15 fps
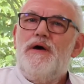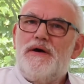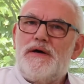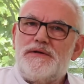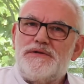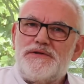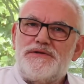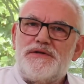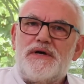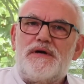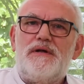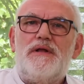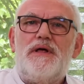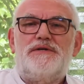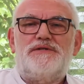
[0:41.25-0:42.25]
In the
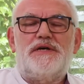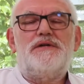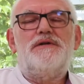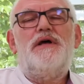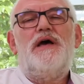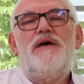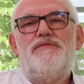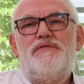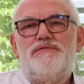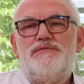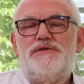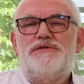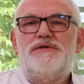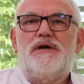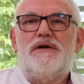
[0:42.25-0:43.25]
second half
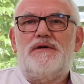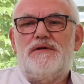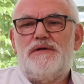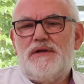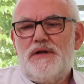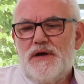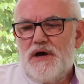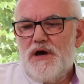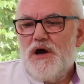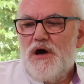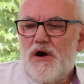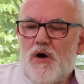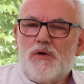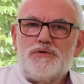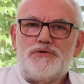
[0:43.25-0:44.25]
of the cycle,
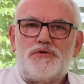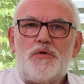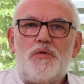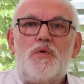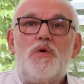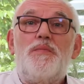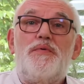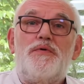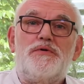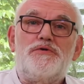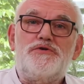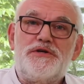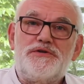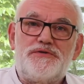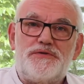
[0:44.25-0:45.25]
also
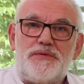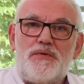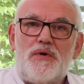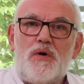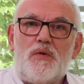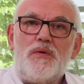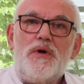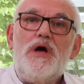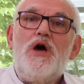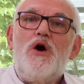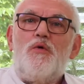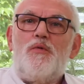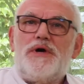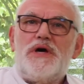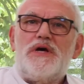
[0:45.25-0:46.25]
progesterone.
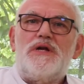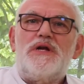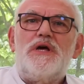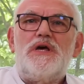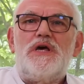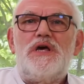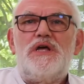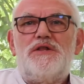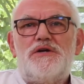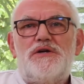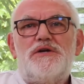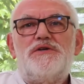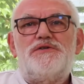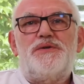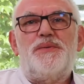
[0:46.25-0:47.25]
We can
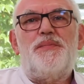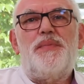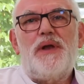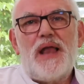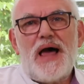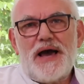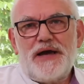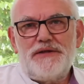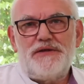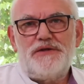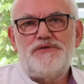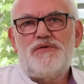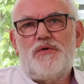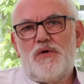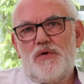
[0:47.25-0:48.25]
either supply
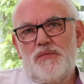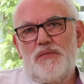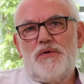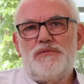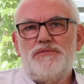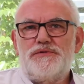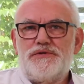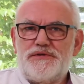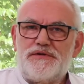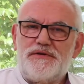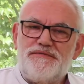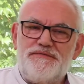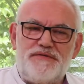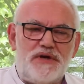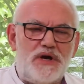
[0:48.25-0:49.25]
these hormones
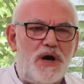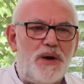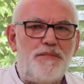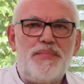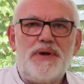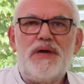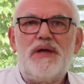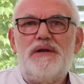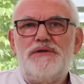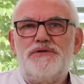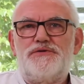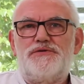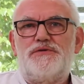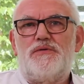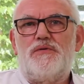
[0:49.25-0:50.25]
via
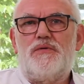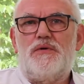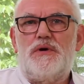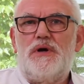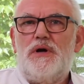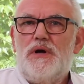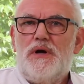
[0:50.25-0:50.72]
pills or